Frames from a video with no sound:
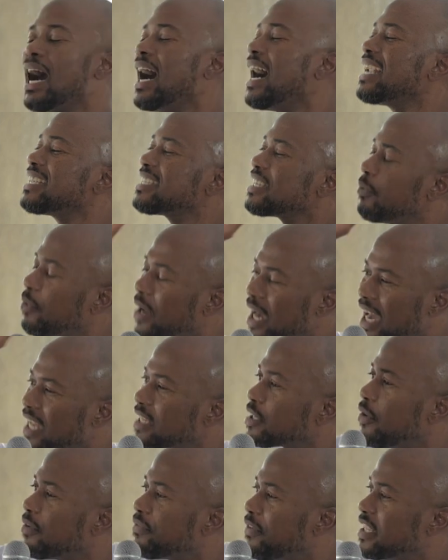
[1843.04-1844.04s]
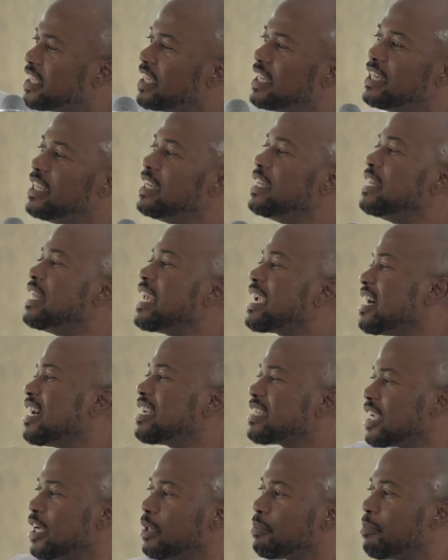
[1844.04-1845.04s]
ata, ata wafanye nini, they
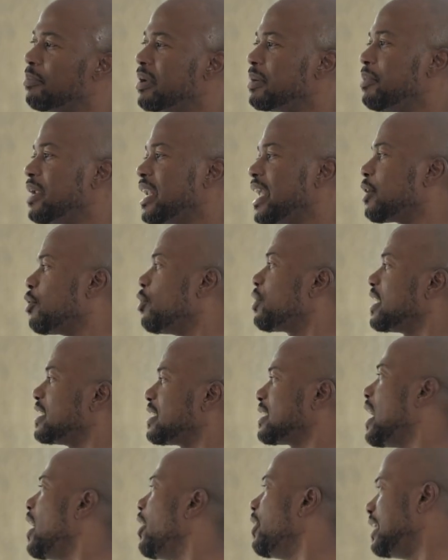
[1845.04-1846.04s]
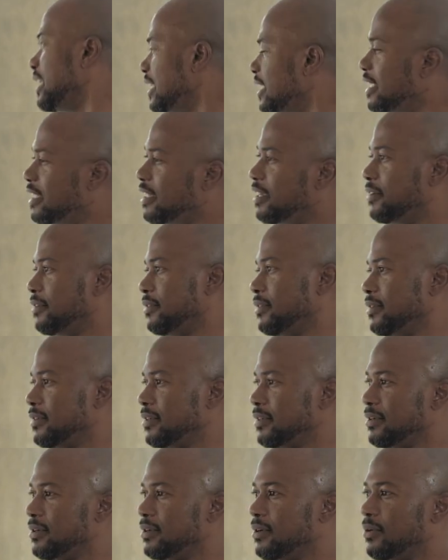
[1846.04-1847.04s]
can't help but be like, okay, sawa, ni nini?
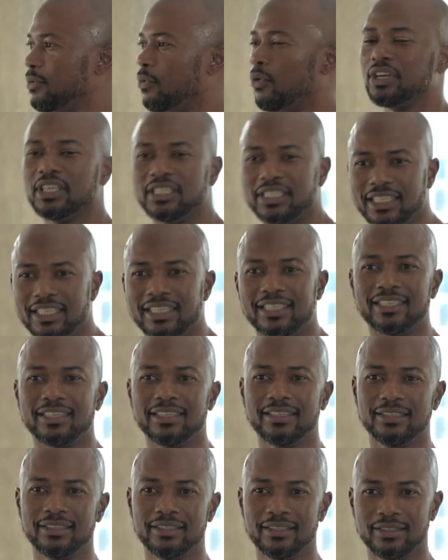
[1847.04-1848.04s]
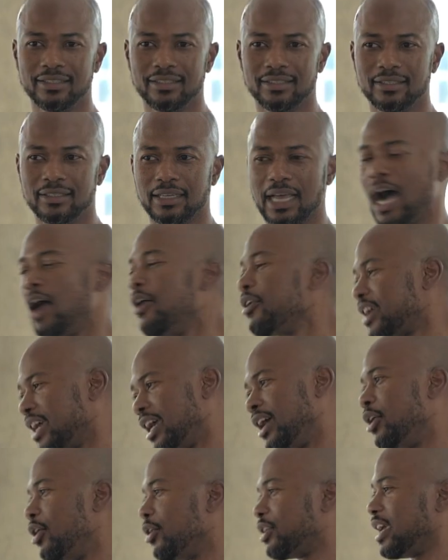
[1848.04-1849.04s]
What is it? Ah,
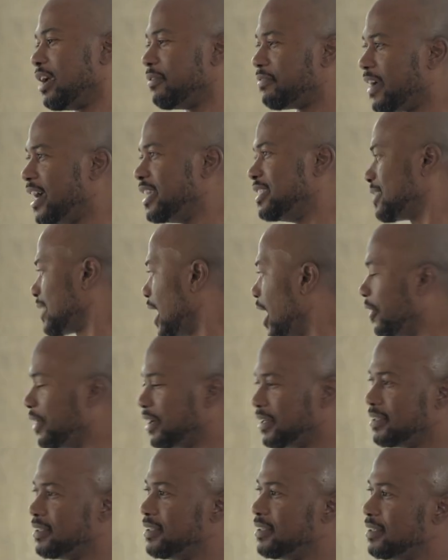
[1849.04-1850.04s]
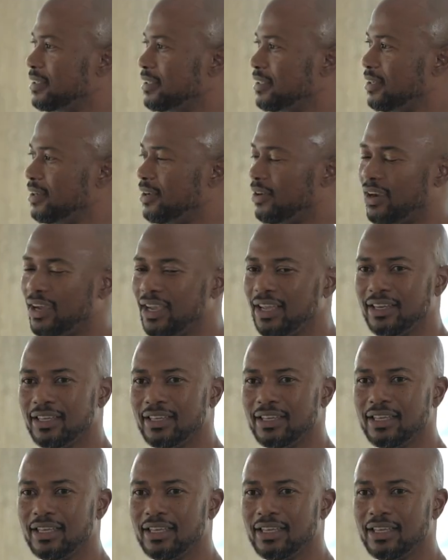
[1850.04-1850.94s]
okay, okay, fine, sawa. Right?